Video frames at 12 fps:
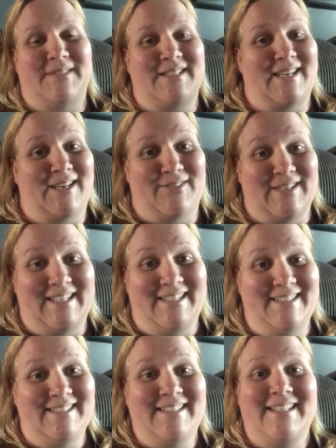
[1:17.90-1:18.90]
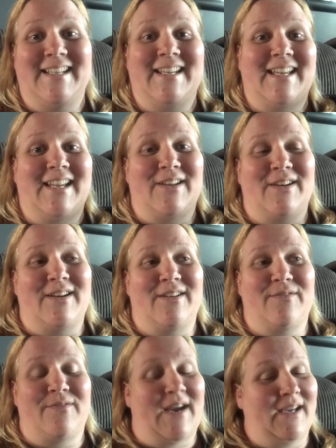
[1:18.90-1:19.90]
diarrhea and
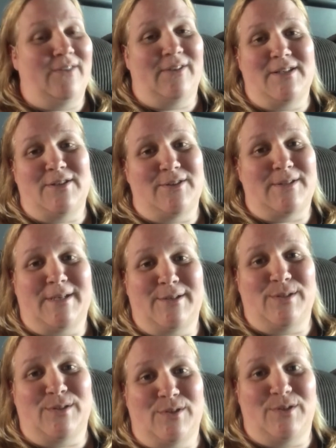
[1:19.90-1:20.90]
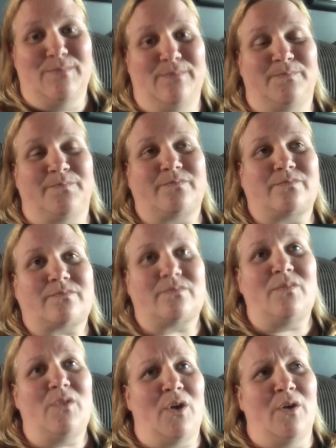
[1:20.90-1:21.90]
evacuates your entire system
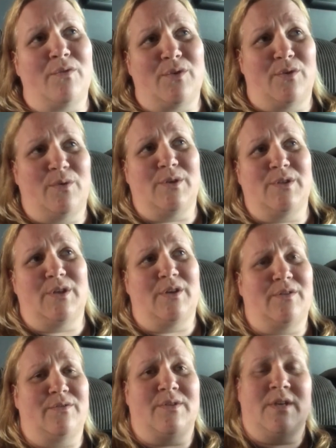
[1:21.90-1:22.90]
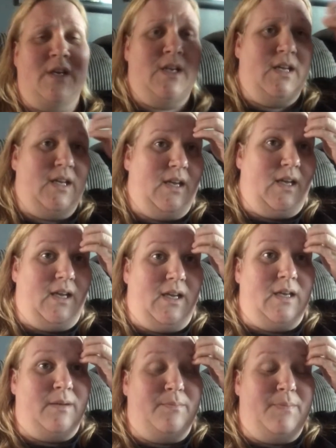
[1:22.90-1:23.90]
over the course of
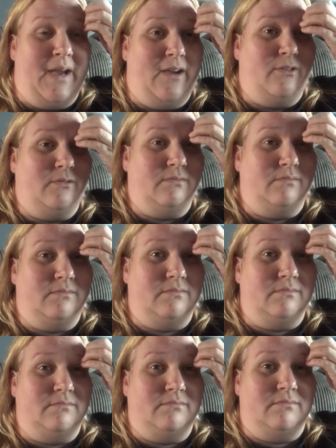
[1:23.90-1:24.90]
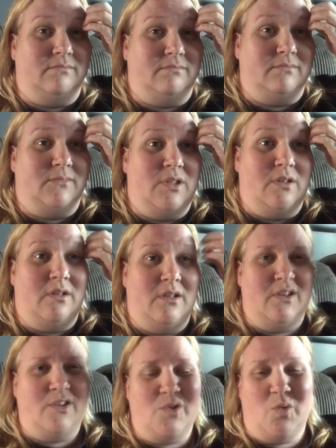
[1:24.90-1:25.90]
about
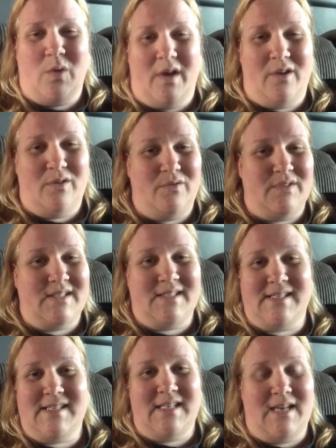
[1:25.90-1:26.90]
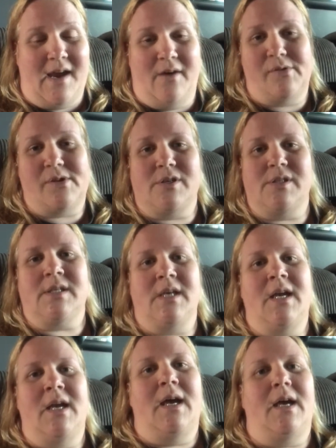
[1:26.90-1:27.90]
12 to 16 hours.
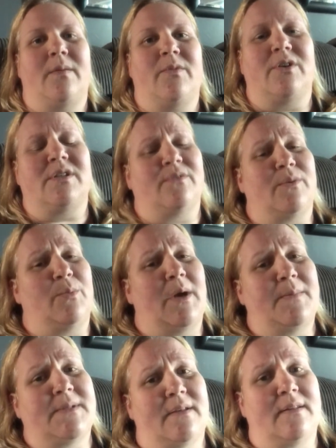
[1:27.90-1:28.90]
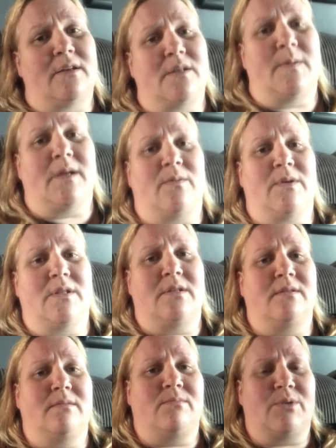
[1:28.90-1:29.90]
There are different preps out there depending on what
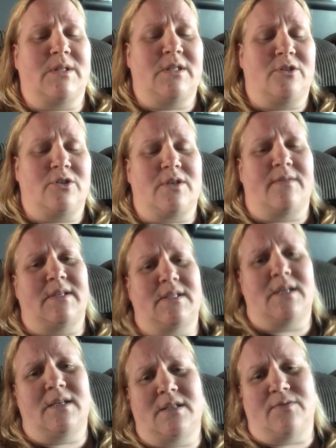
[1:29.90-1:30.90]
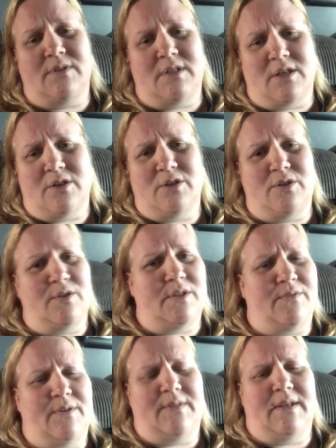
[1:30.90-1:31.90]
procedures are having done. Different doctors use
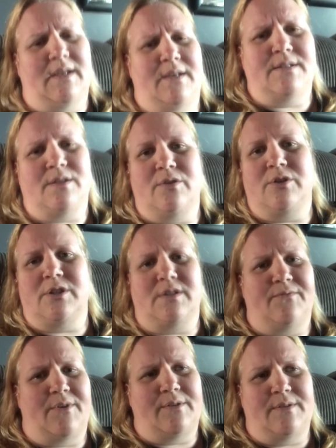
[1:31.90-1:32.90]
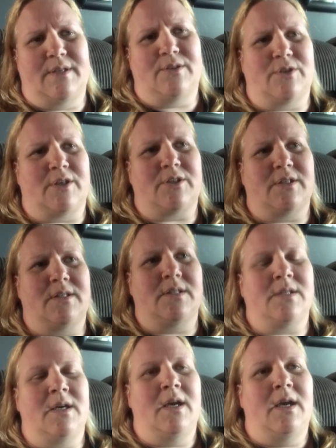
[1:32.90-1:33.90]
different things, so you just follow the
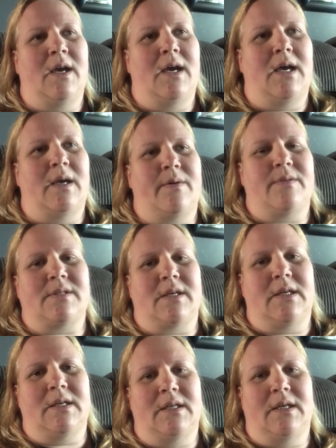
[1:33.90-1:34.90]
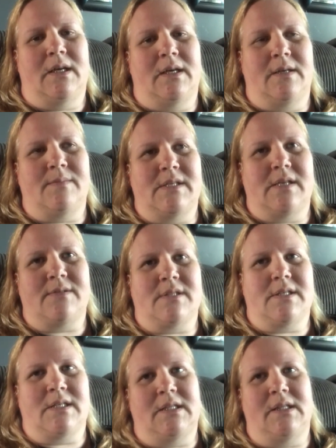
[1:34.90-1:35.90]
instructions. Today I was
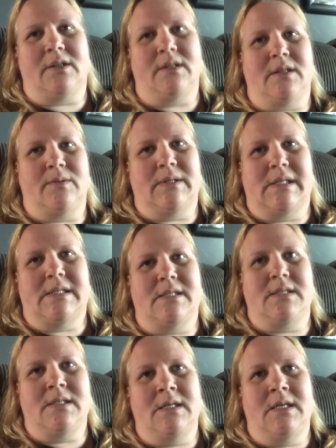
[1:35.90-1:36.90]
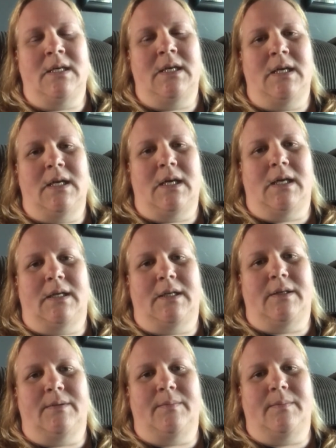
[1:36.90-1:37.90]
on clear liquids,
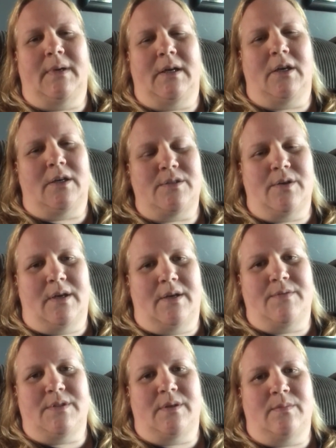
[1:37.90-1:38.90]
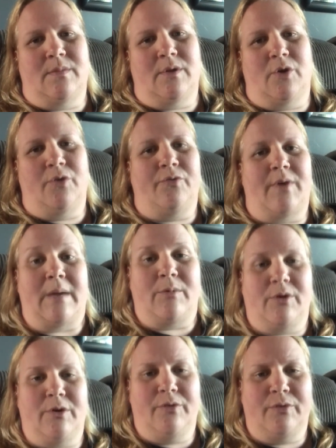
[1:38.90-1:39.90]
but I could also have some low
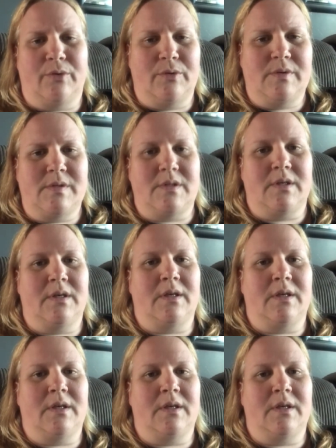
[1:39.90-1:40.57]
fiber foods.